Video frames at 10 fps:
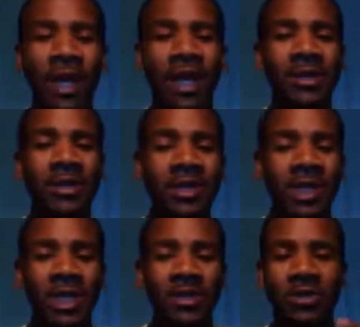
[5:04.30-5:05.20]
date so that
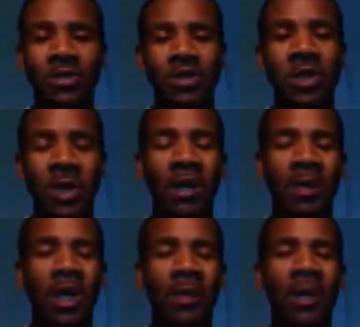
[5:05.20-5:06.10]
she gets to a certain amount of
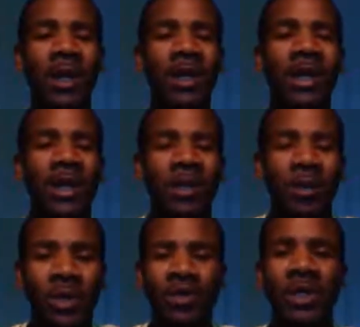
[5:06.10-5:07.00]
money a month.
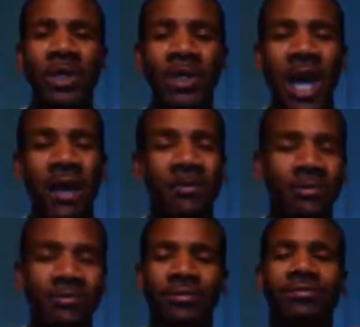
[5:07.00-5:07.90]
When she reaches that,
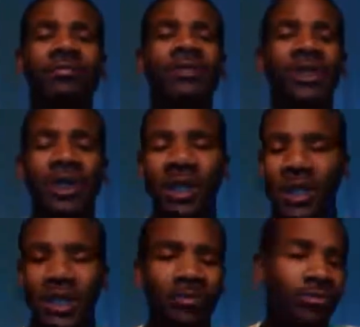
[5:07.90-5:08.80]
she's going to
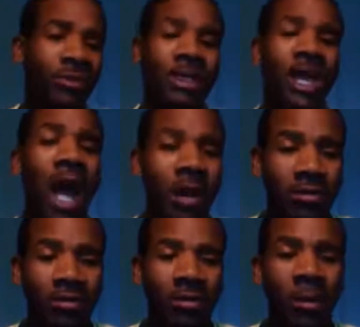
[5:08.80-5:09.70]
just chill
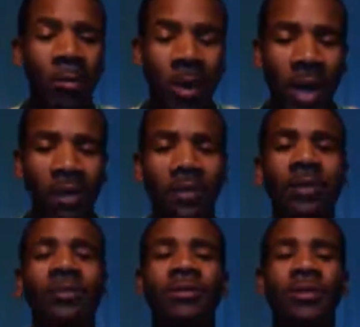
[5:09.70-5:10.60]
out. But
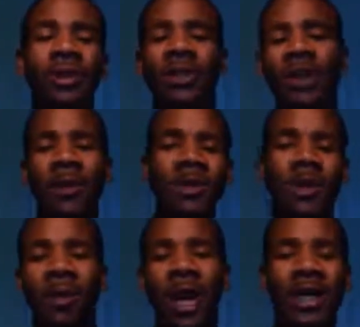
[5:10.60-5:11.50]
she's grabbing these
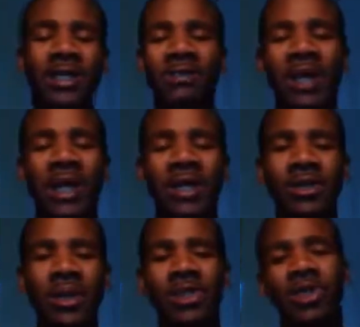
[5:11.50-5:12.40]
little pockets of money
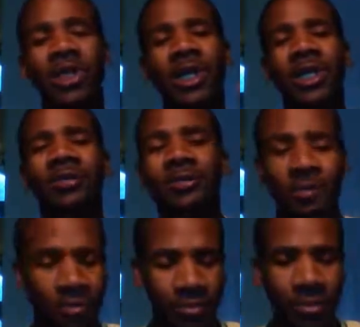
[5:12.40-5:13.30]
so that she can
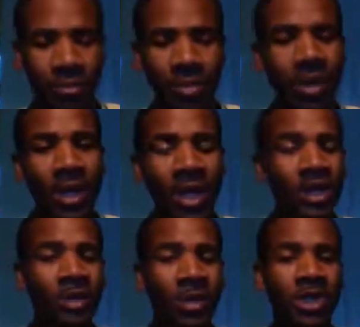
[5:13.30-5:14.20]

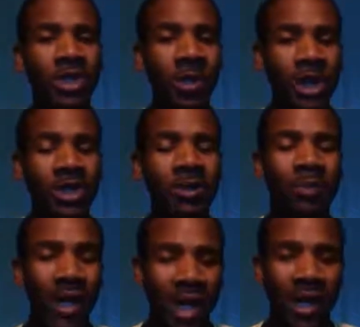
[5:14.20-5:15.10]
get to where she wants to
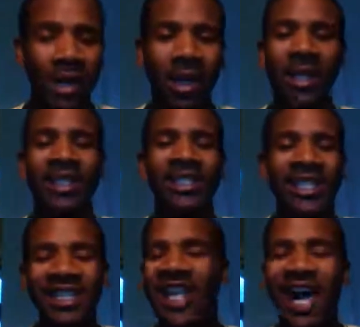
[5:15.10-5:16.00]
be.
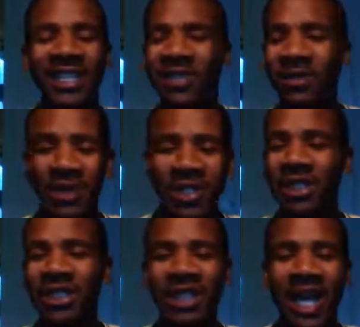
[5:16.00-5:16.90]
She likes
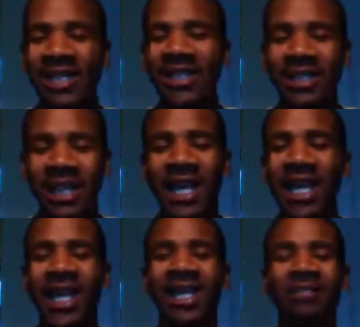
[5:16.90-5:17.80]
to
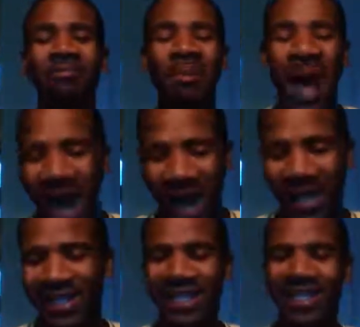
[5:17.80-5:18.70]
say it's
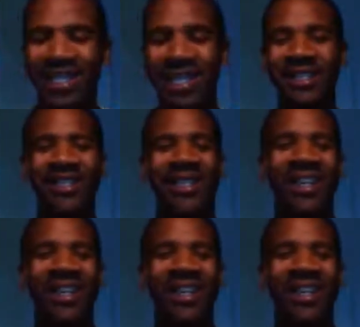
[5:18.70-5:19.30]
mine, she says.